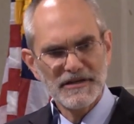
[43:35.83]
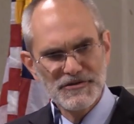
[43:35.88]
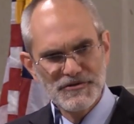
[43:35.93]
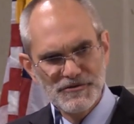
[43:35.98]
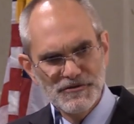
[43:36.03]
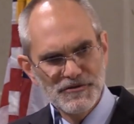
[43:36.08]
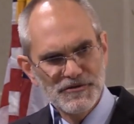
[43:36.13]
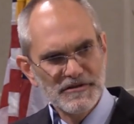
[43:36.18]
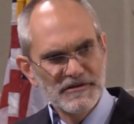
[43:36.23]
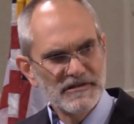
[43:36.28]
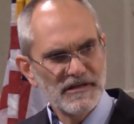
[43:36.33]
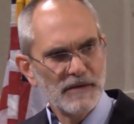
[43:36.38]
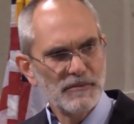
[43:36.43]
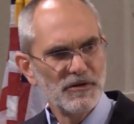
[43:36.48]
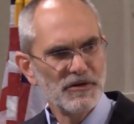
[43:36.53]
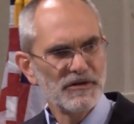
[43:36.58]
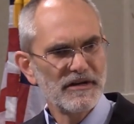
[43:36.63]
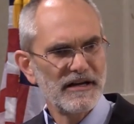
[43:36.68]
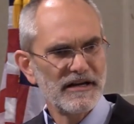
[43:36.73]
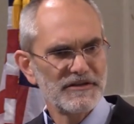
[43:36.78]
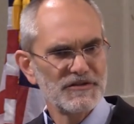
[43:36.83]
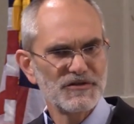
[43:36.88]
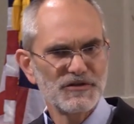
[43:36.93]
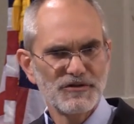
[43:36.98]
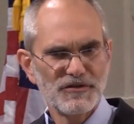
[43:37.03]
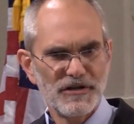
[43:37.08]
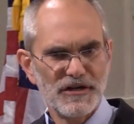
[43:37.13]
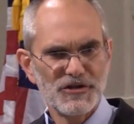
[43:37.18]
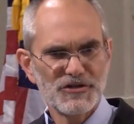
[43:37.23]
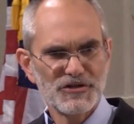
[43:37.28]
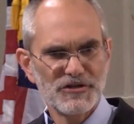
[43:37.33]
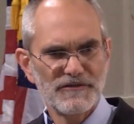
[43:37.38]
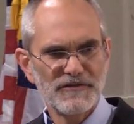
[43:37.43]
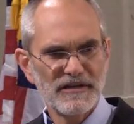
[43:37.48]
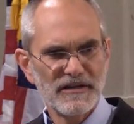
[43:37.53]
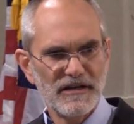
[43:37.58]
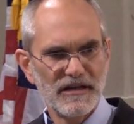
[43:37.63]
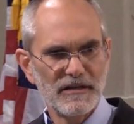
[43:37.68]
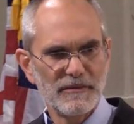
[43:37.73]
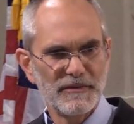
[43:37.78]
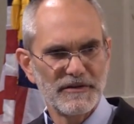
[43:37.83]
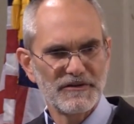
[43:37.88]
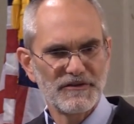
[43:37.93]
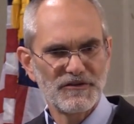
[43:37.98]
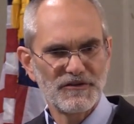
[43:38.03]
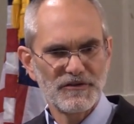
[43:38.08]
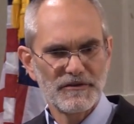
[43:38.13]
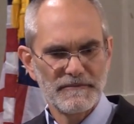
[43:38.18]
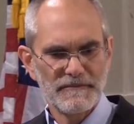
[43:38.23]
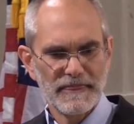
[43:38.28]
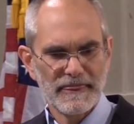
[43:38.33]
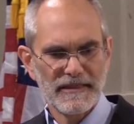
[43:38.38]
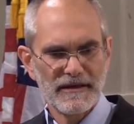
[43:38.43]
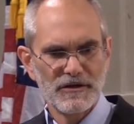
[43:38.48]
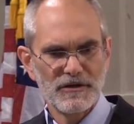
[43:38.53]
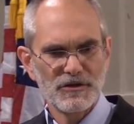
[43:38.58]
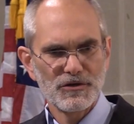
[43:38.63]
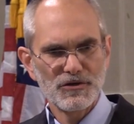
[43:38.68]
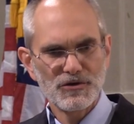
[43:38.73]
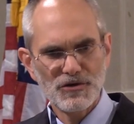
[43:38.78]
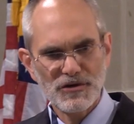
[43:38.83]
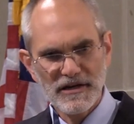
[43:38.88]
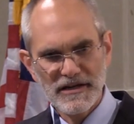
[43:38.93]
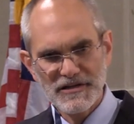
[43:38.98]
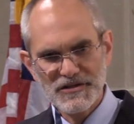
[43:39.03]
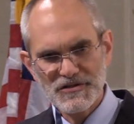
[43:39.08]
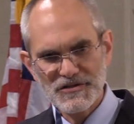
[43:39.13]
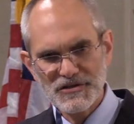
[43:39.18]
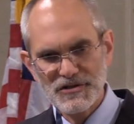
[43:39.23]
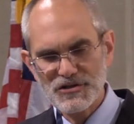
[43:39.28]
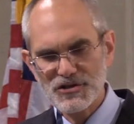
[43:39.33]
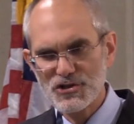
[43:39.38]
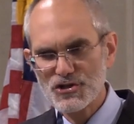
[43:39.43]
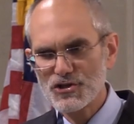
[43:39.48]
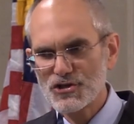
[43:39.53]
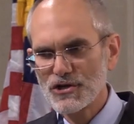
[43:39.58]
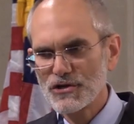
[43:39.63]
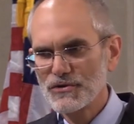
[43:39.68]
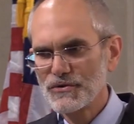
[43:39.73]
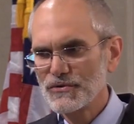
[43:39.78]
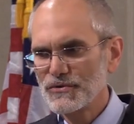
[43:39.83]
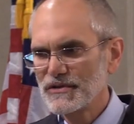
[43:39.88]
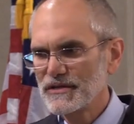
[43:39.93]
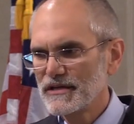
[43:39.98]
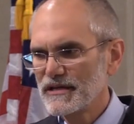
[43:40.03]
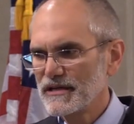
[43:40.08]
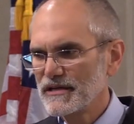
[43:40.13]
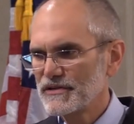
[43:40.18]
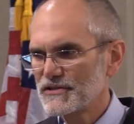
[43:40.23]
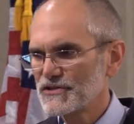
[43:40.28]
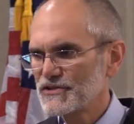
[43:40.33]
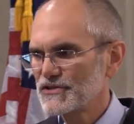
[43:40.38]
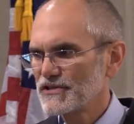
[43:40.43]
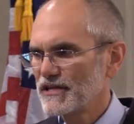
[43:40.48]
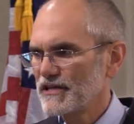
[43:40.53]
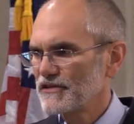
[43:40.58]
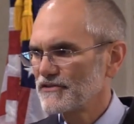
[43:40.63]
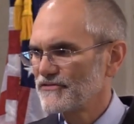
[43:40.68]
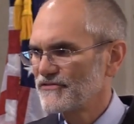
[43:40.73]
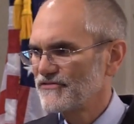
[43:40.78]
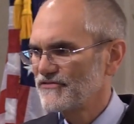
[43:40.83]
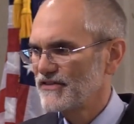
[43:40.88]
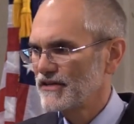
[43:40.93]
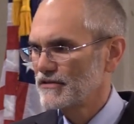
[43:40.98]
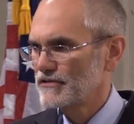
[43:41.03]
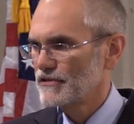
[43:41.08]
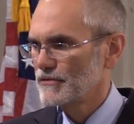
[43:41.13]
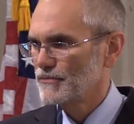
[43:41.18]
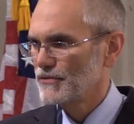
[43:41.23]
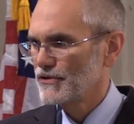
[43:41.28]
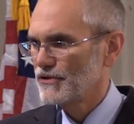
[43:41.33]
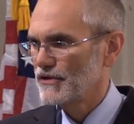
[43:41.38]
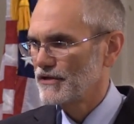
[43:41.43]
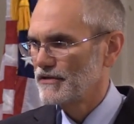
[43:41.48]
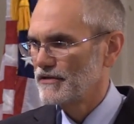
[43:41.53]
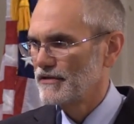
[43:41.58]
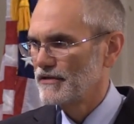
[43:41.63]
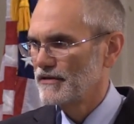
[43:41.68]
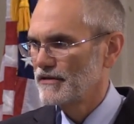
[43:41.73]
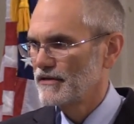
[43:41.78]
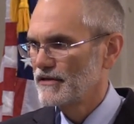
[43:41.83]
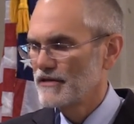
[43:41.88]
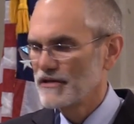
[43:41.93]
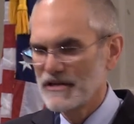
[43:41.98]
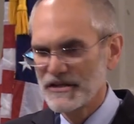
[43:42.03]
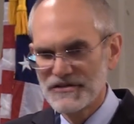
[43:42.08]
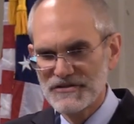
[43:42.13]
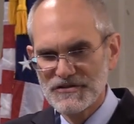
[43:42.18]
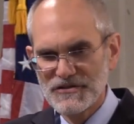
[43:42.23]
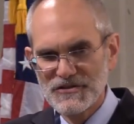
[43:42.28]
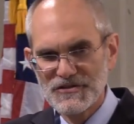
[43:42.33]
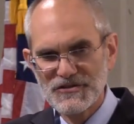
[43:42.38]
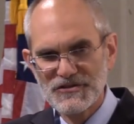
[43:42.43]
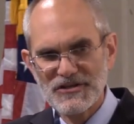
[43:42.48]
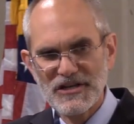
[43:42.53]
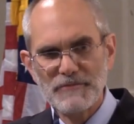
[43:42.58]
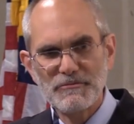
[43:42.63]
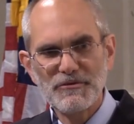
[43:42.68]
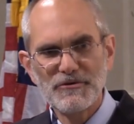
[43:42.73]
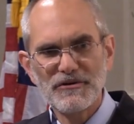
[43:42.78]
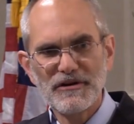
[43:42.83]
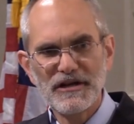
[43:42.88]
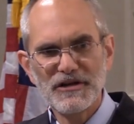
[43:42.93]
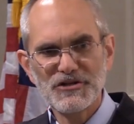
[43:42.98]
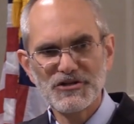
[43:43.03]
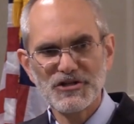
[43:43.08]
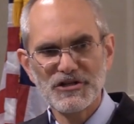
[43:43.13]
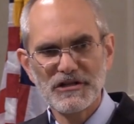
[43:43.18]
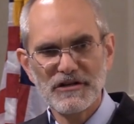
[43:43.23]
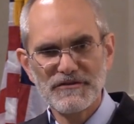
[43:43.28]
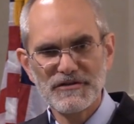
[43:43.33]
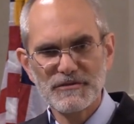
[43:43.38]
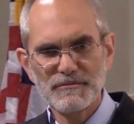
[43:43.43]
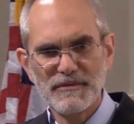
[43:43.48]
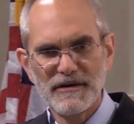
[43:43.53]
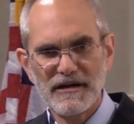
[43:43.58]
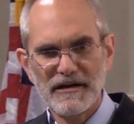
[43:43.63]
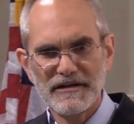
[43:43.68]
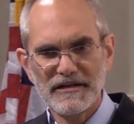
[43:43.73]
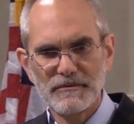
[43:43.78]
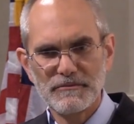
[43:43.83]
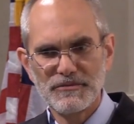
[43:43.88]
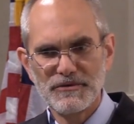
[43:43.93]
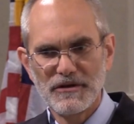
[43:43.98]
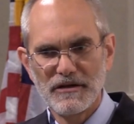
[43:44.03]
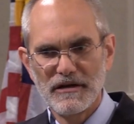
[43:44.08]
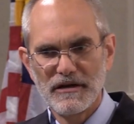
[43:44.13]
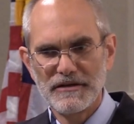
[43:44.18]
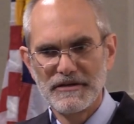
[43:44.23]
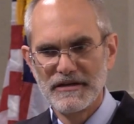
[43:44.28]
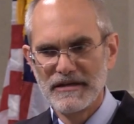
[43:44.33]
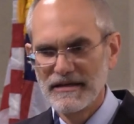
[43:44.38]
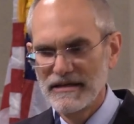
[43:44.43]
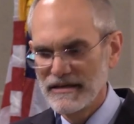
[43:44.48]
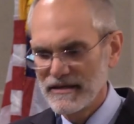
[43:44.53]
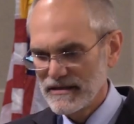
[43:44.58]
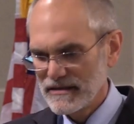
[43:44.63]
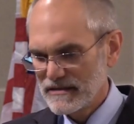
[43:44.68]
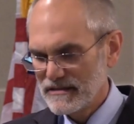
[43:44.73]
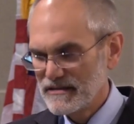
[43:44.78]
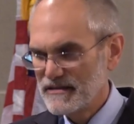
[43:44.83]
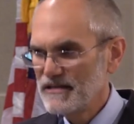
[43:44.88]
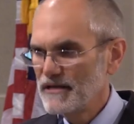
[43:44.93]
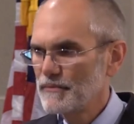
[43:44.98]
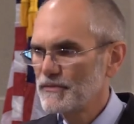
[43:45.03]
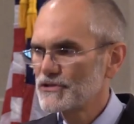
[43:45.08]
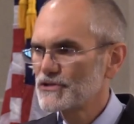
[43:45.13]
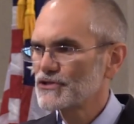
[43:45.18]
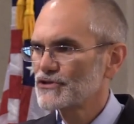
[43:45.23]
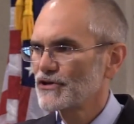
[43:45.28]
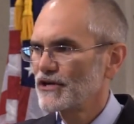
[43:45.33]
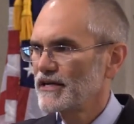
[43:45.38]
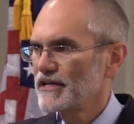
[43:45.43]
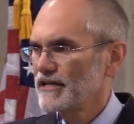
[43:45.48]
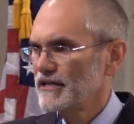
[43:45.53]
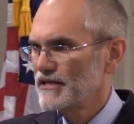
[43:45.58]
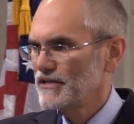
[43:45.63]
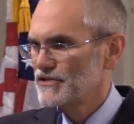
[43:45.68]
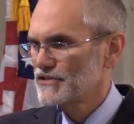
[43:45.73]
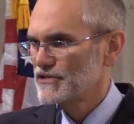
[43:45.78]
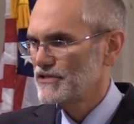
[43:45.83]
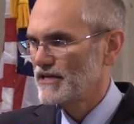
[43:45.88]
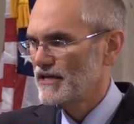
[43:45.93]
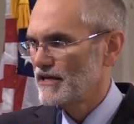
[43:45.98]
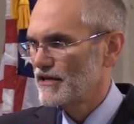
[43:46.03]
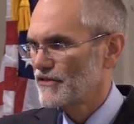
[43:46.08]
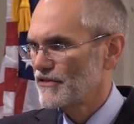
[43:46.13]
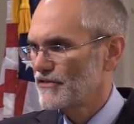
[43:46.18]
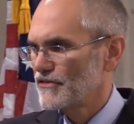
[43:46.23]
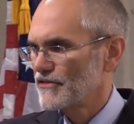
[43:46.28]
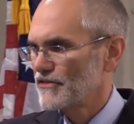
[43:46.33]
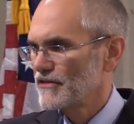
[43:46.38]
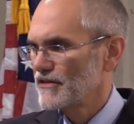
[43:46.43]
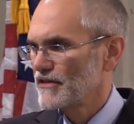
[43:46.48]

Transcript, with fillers: Because through the double consecration of the elements, Christ is shown in a state of victimhood. It's the separation of his body and blood demonstrating his death.